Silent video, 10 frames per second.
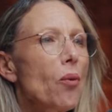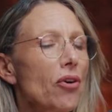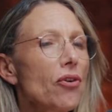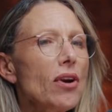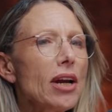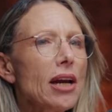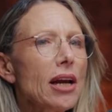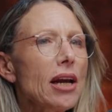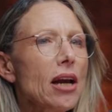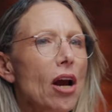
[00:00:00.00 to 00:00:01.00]
We're
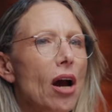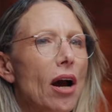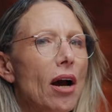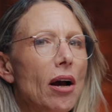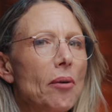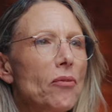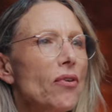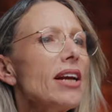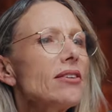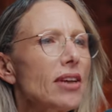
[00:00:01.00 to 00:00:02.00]
really
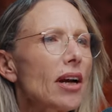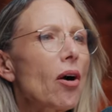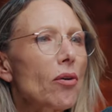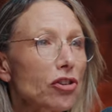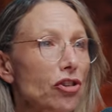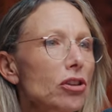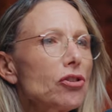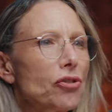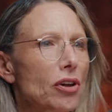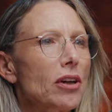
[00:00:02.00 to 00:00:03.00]
raising our
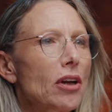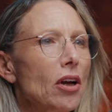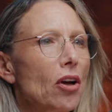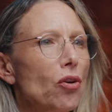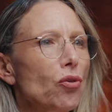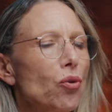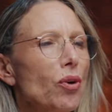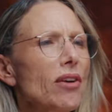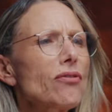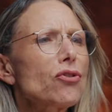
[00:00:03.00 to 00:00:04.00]
children to
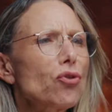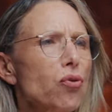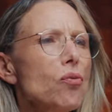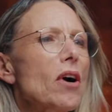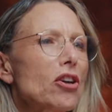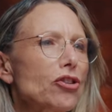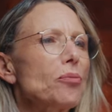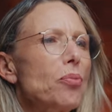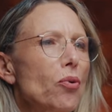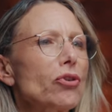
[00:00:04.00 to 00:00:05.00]
give too much
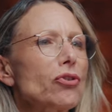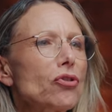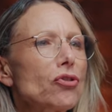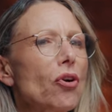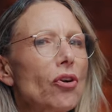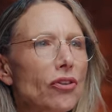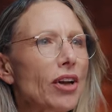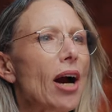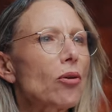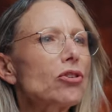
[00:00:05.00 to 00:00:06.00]
importance on
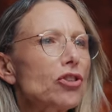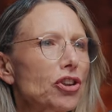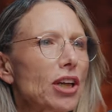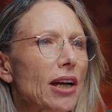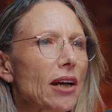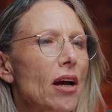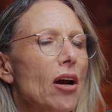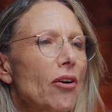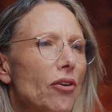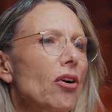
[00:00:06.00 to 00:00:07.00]
the outer shell
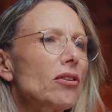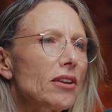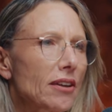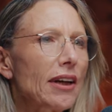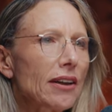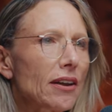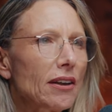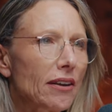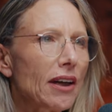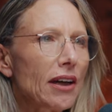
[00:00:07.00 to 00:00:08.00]
rather than
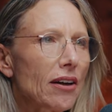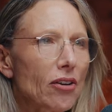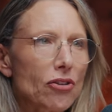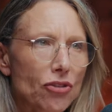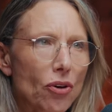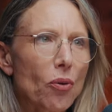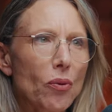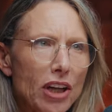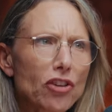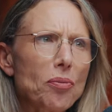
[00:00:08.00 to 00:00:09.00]
the inner. So
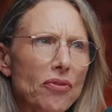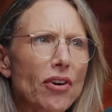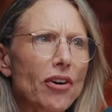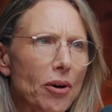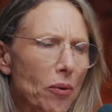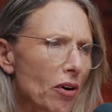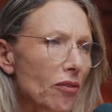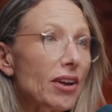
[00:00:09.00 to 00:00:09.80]
we need to be very aware of